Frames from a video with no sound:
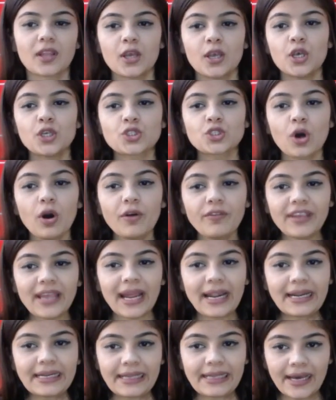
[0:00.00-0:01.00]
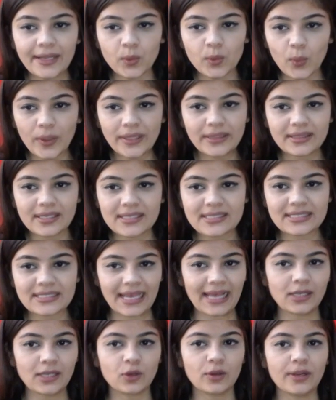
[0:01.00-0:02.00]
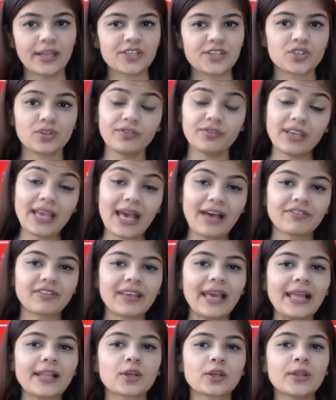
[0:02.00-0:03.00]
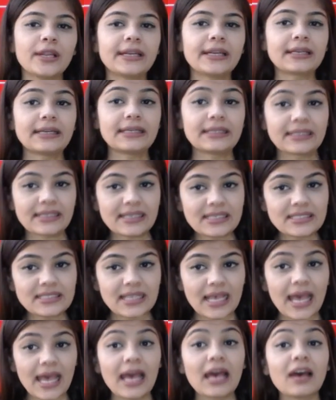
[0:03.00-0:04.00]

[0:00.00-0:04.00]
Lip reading: So we are done with this calculation. We have calculated this.